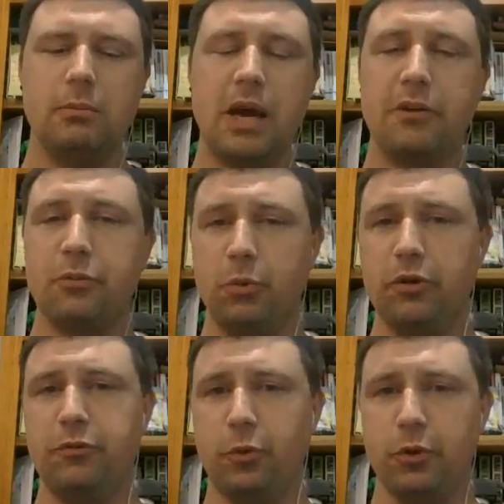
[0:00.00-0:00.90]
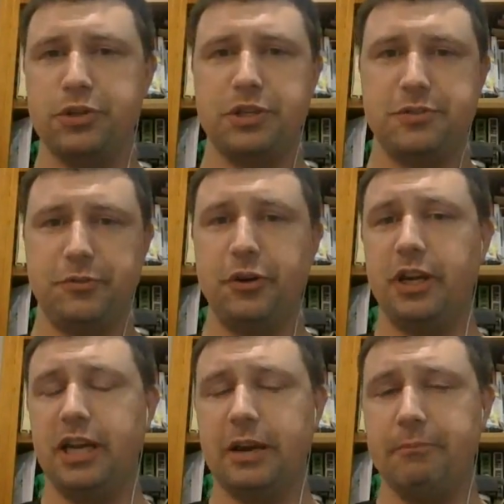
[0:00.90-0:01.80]
Mark from Word Forge has
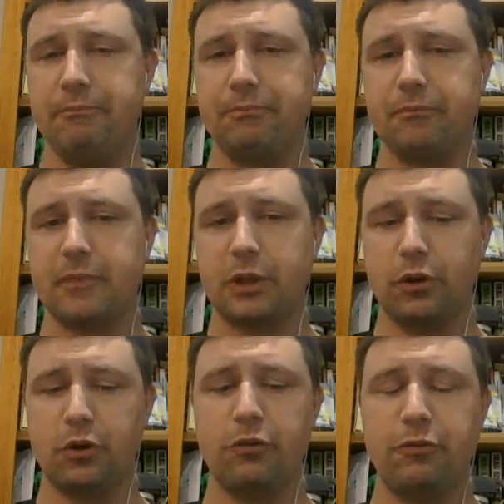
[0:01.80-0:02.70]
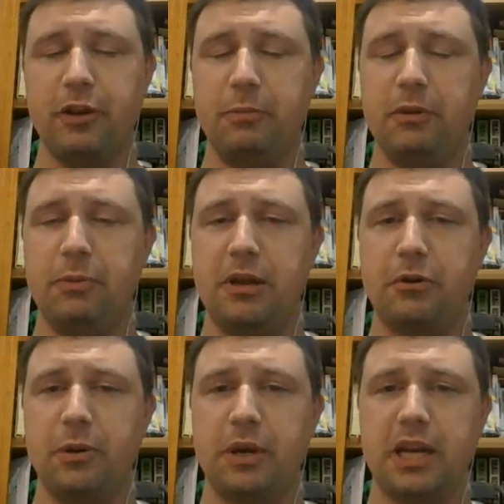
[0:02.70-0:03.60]
got a fair bit of
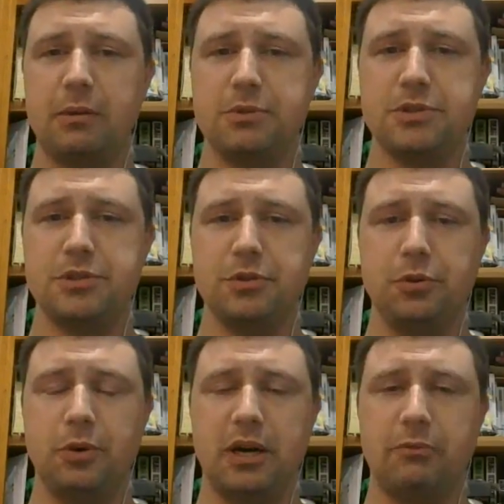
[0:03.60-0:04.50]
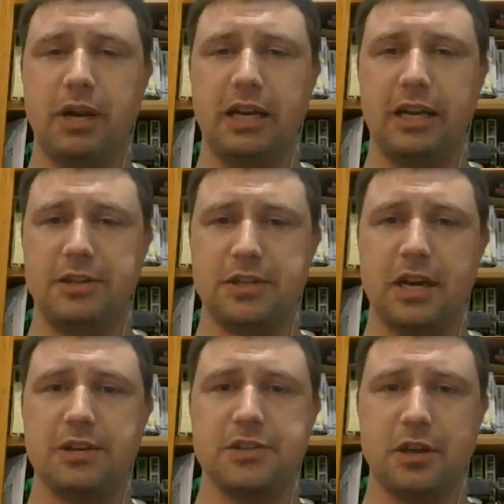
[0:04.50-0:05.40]
pedigree when it comes to running
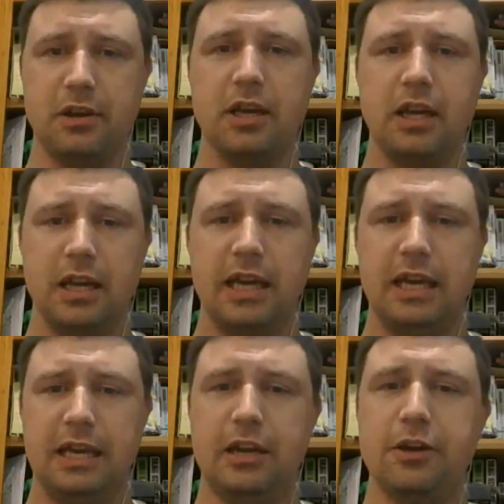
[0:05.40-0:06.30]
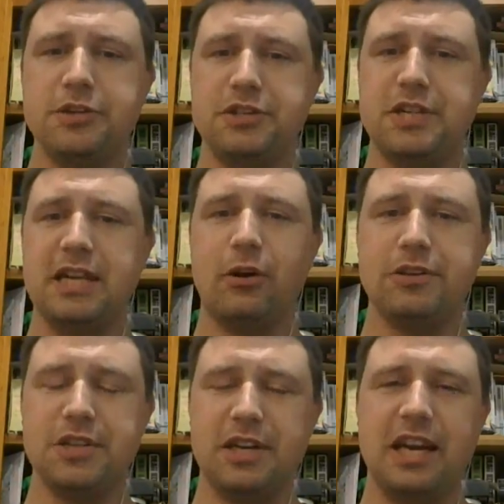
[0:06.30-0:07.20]
Kickstarters. So he knows his
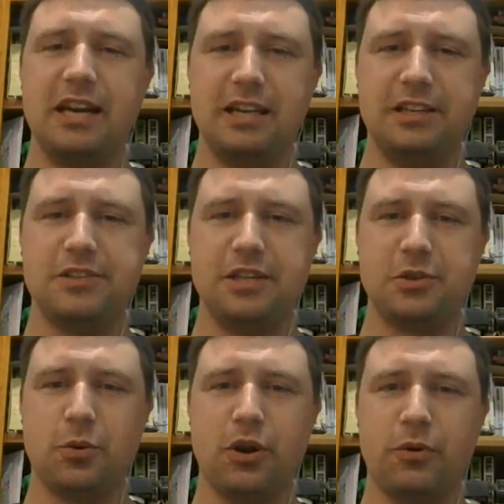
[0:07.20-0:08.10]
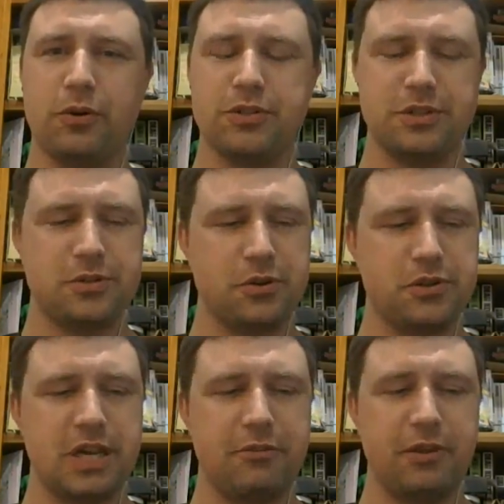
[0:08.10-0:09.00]
deadlines in and out, and he's quite across this sort of
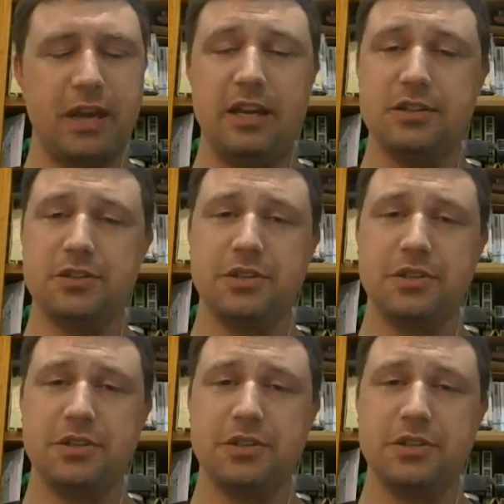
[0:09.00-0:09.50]
stuff. And